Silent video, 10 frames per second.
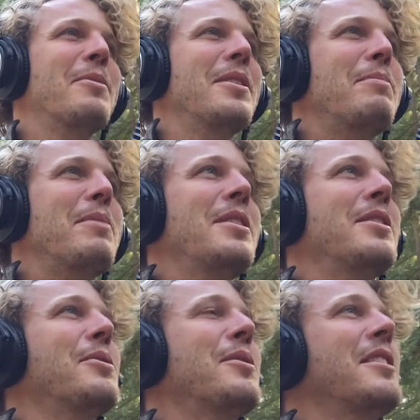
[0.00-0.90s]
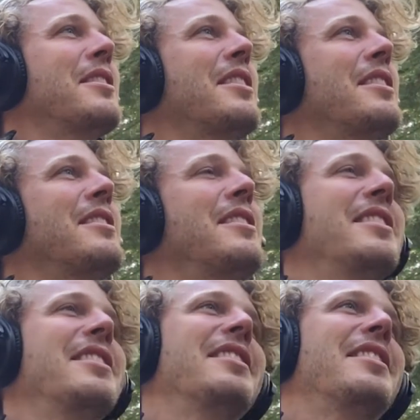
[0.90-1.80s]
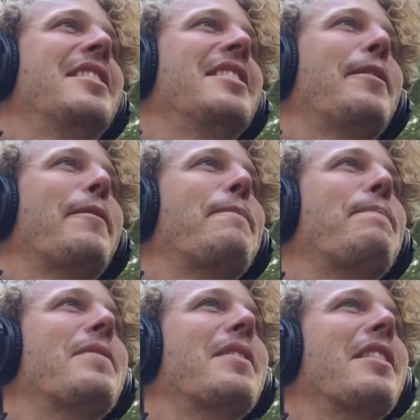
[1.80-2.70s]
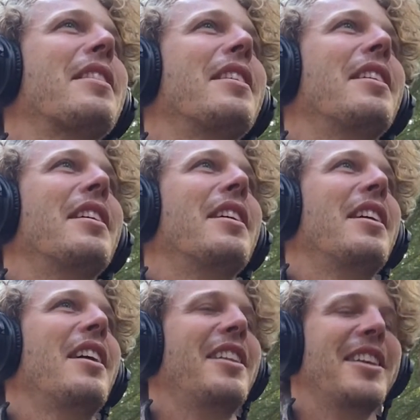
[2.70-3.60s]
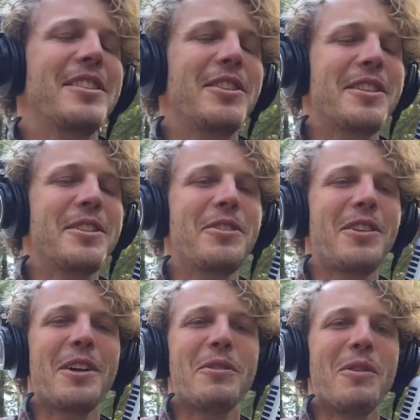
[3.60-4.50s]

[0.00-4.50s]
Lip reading: coming to peace with. Let's see. Like, I like to listen to a lot of